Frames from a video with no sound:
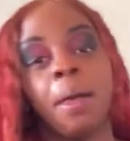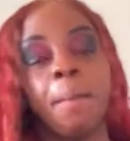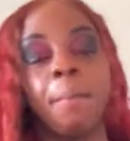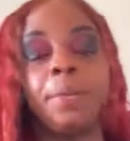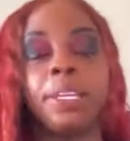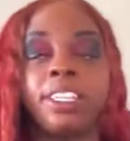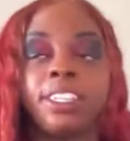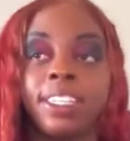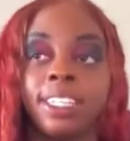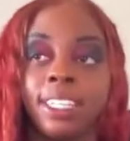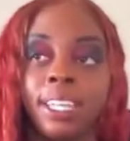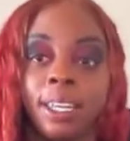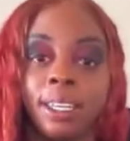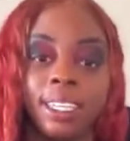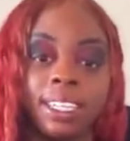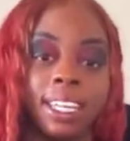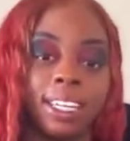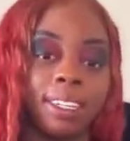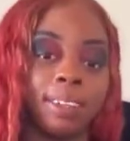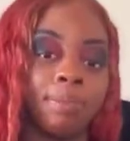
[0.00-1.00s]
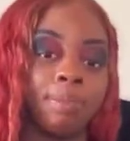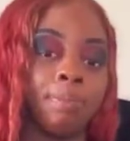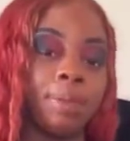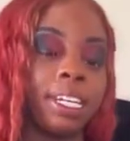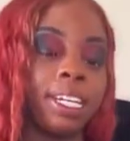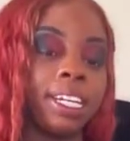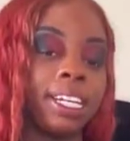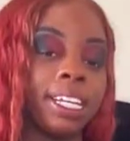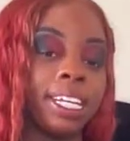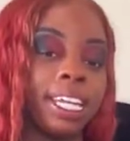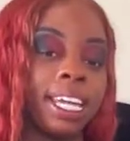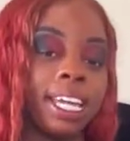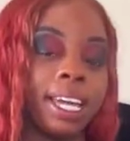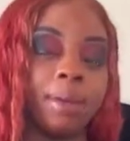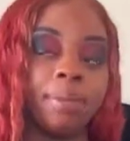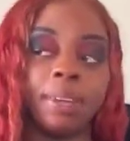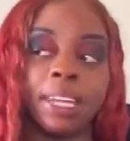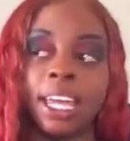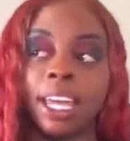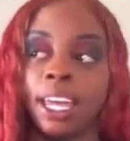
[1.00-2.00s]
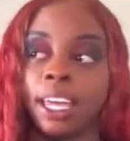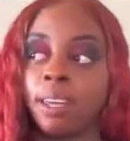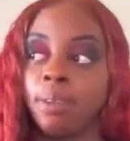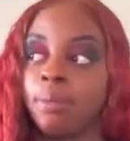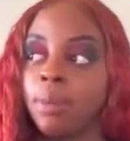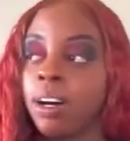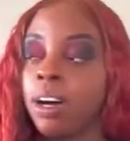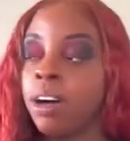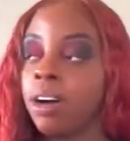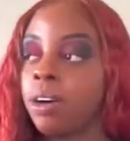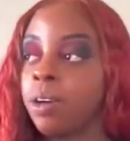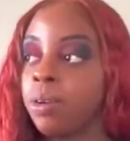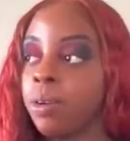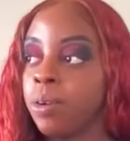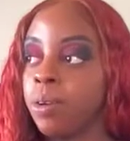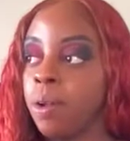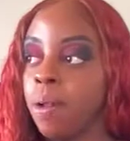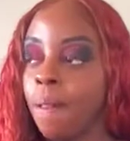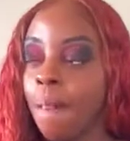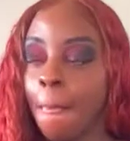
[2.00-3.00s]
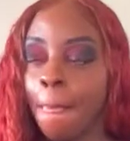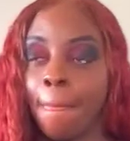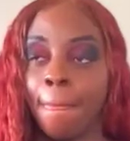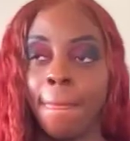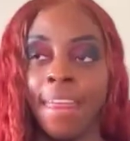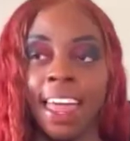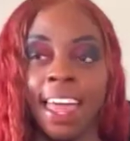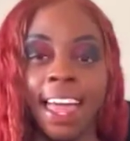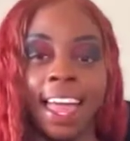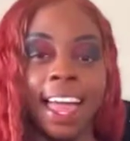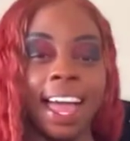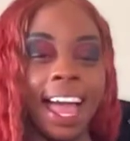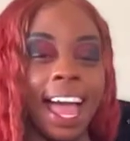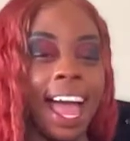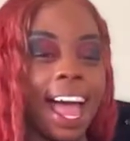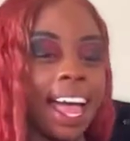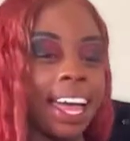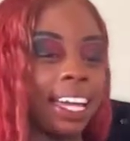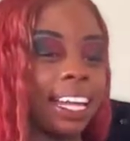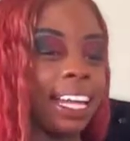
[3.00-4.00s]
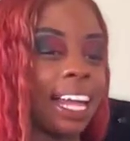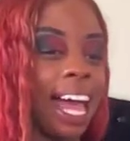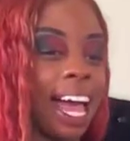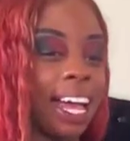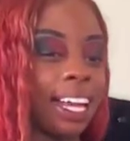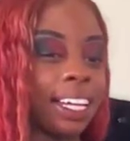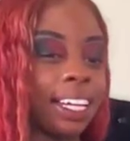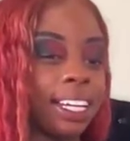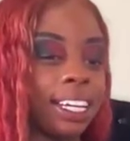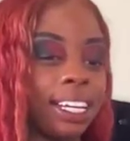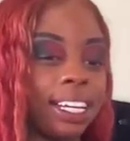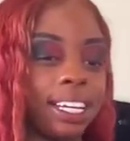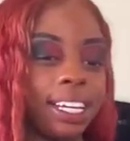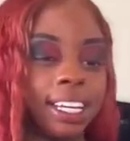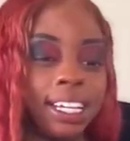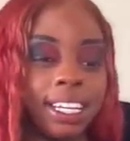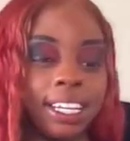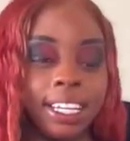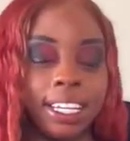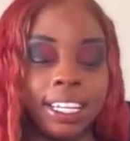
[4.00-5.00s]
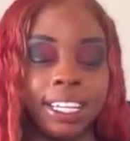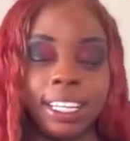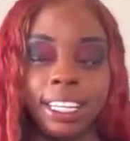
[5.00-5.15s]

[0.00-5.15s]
Bitches that done been in the cam game. Oh, I clock uh